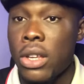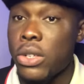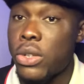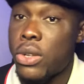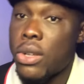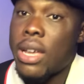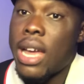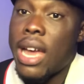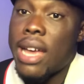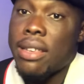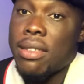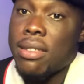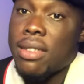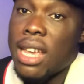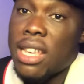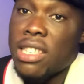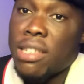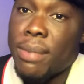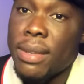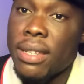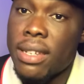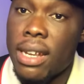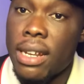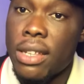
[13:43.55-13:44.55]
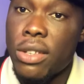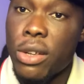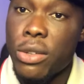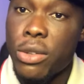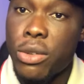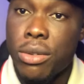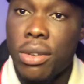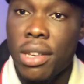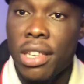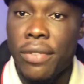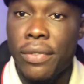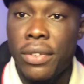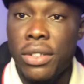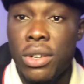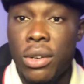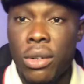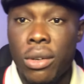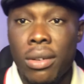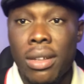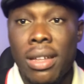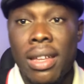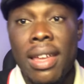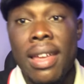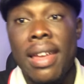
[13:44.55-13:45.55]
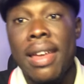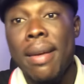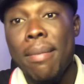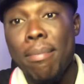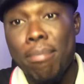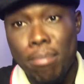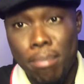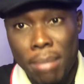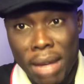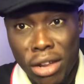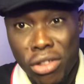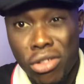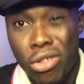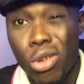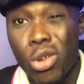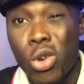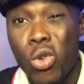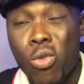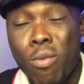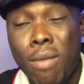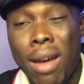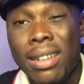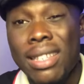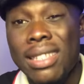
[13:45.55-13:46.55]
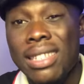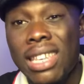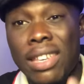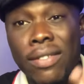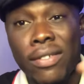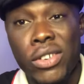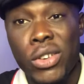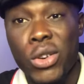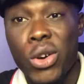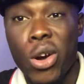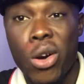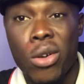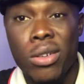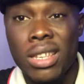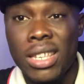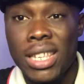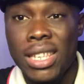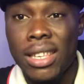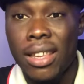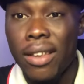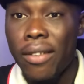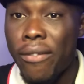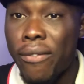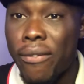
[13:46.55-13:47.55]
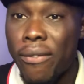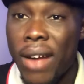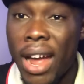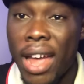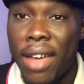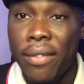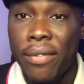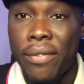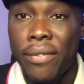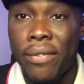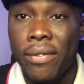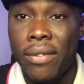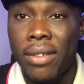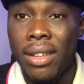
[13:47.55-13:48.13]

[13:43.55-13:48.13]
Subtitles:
So guys, that's basically it on today's video. Make sure your woman is giving you all these 5